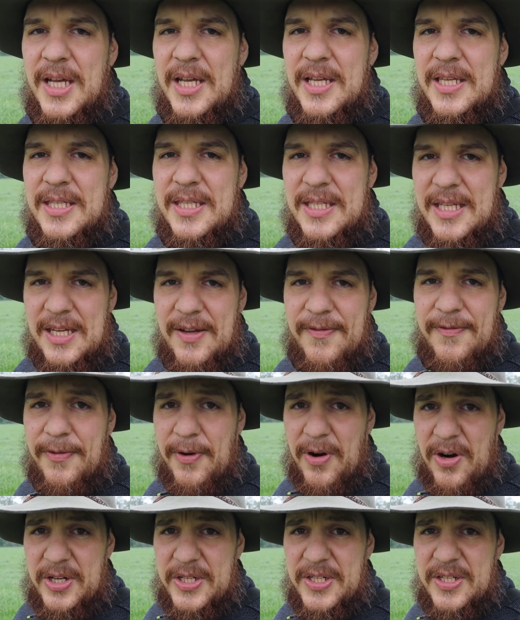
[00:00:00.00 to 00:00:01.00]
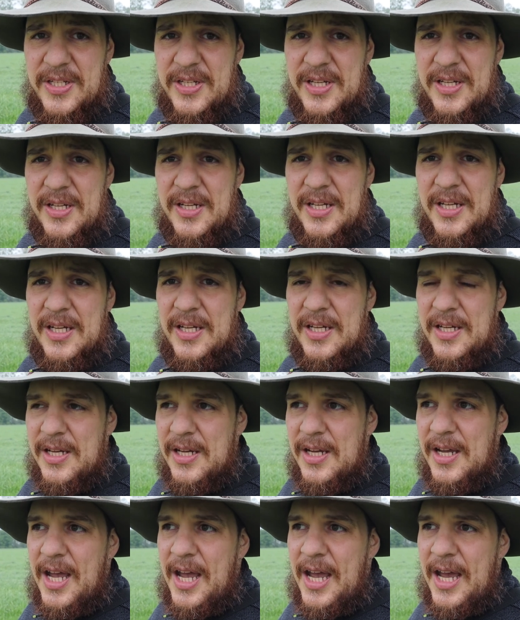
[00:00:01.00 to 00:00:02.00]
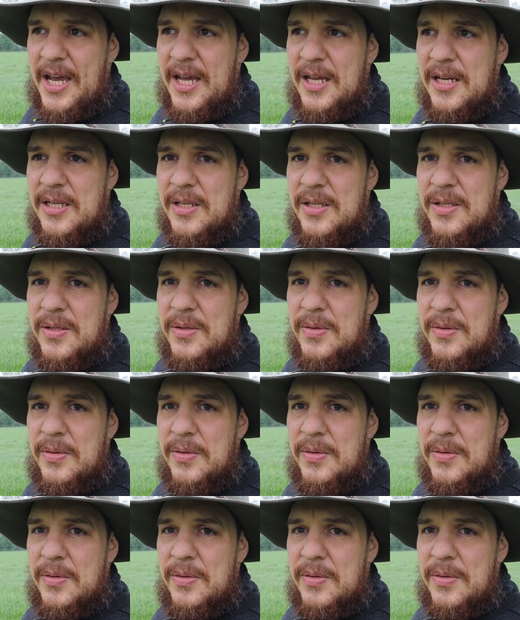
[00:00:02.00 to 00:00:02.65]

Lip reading: see first and